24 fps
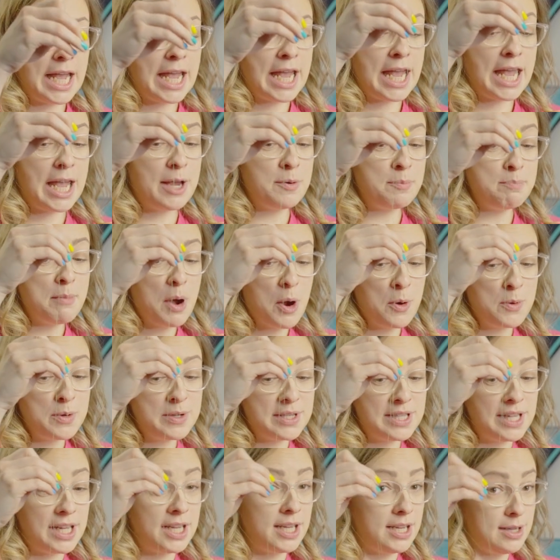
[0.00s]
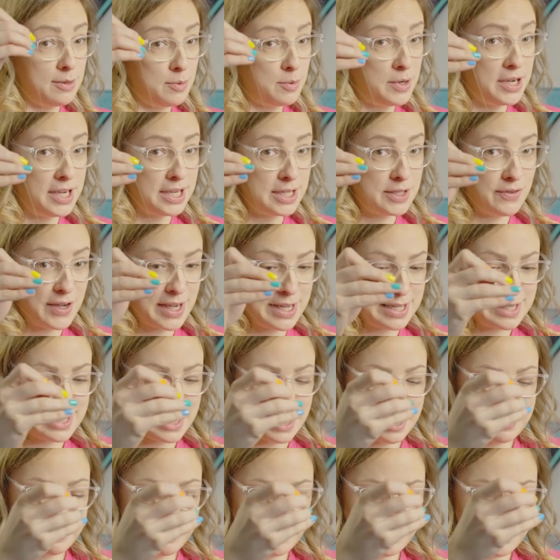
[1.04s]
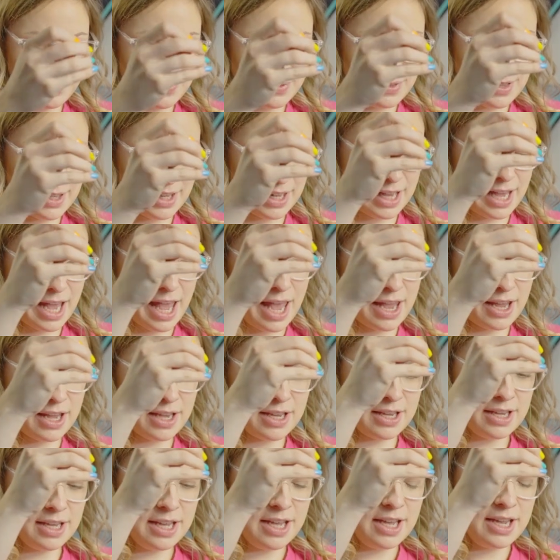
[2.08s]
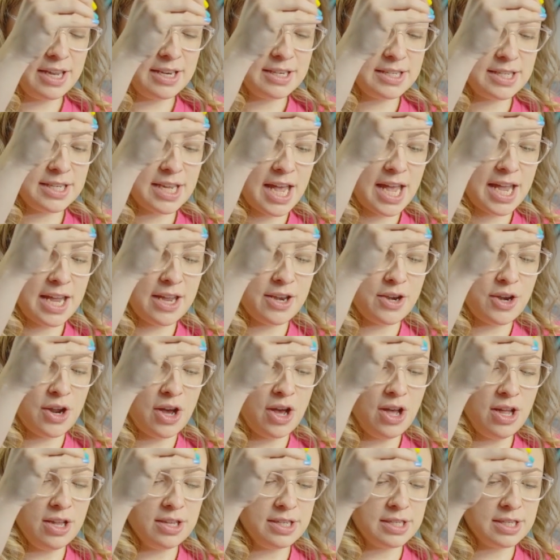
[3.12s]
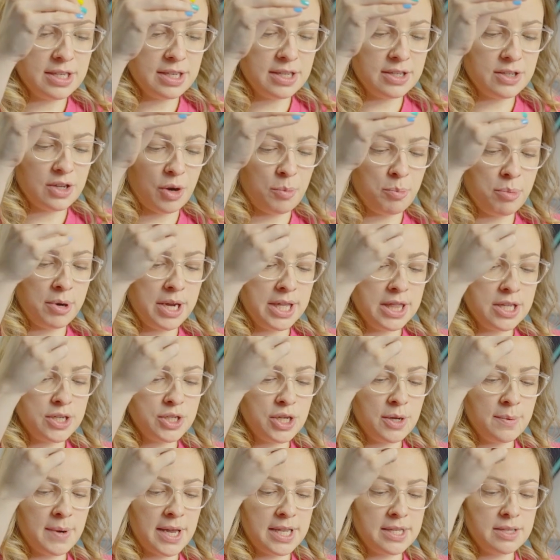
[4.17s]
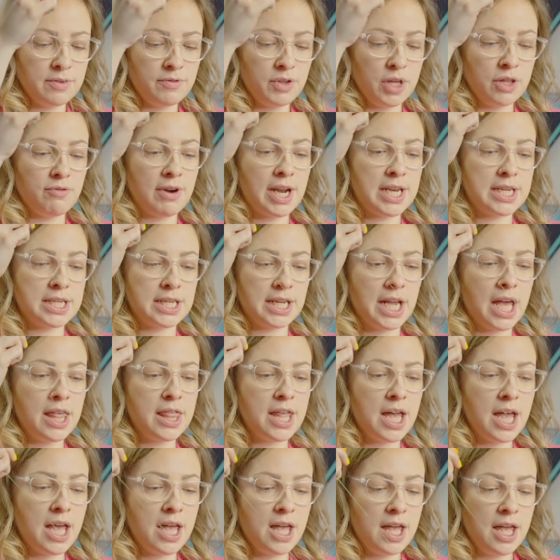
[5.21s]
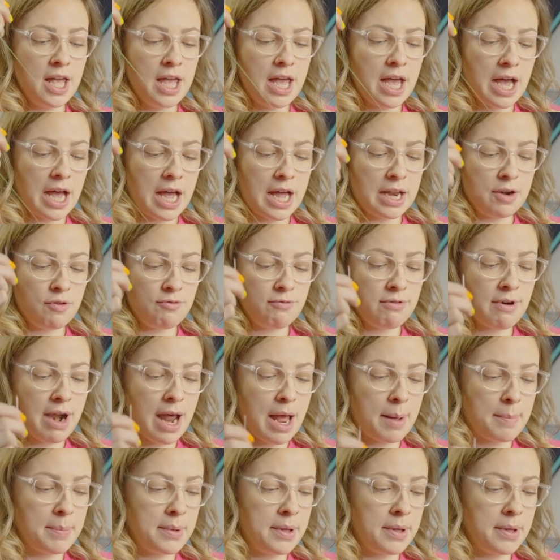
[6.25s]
It mostly works first time. Okay, tie a knot, so bring the two ends of your thread together and wrap